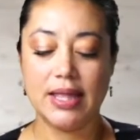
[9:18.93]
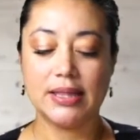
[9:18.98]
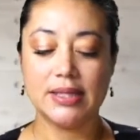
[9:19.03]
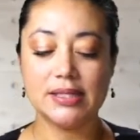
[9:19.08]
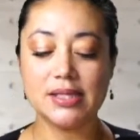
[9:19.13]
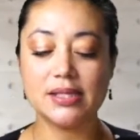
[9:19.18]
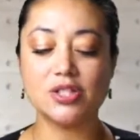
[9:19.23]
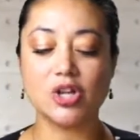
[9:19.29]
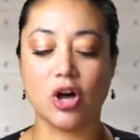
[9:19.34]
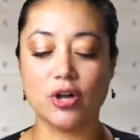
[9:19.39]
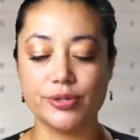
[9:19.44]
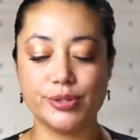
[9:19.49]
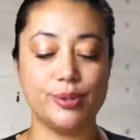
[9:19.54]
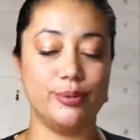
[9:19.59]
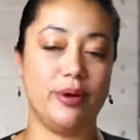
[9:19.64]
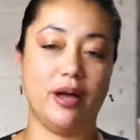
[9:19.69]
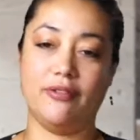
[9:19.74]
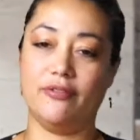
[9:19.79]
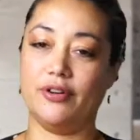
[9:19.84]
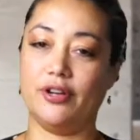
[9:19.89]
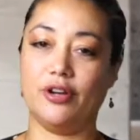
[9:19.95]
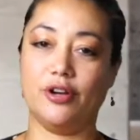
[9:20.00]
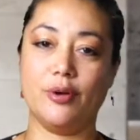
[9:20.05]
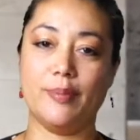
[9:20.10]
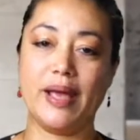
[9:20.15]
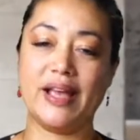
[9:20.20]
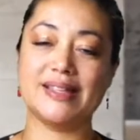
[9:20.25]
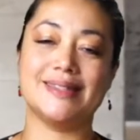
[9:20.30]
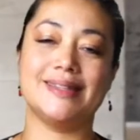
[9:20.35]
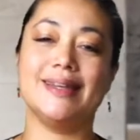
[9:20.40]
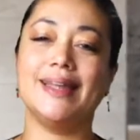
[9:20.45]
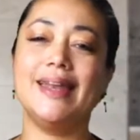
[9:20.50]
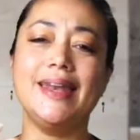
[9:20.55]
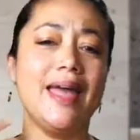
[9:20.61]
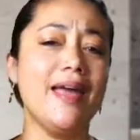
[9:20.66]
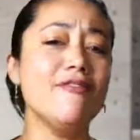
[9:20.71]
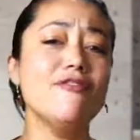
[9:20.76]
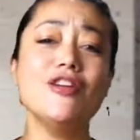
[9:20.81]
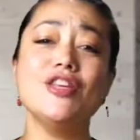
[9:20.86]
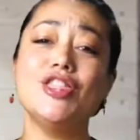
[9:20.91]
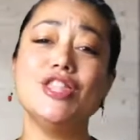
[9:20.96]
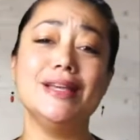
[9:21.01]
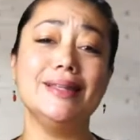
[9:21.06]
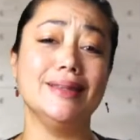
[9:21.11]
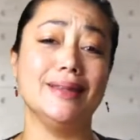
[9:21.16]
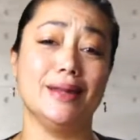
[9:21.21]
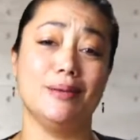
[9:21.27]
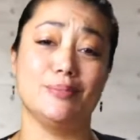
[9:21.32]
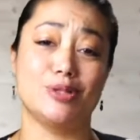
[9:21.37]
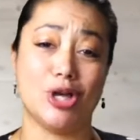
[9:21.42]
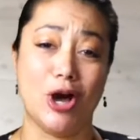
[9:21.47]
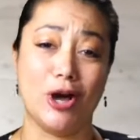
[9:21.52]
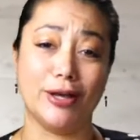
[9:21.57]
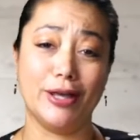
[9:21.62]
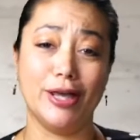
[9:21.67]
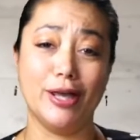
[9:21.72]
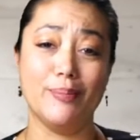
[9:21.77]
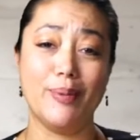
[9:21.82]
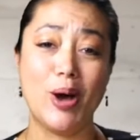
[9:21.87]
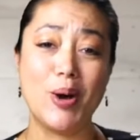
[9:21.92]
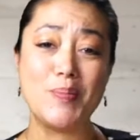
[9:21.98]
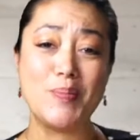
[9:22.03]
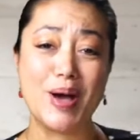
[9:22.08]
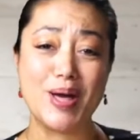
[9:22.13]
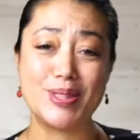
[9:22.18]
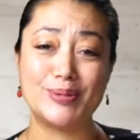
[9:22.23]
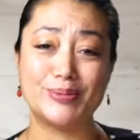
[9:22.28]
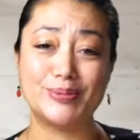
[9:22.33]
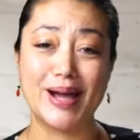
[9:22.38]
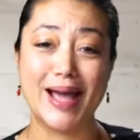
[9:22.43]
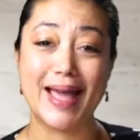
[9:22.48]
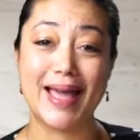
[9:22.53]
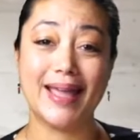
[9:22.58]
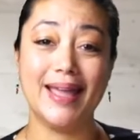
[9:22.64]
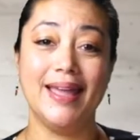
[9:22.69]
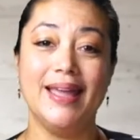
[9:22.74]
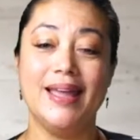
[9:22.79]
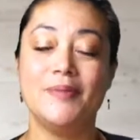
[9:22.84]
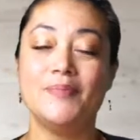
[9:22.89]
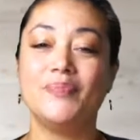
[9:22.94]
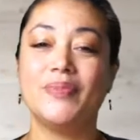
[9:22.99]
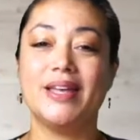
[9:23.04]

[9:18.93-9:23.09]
This is also covered in our magazine, and everything that I'm talking about, by the way,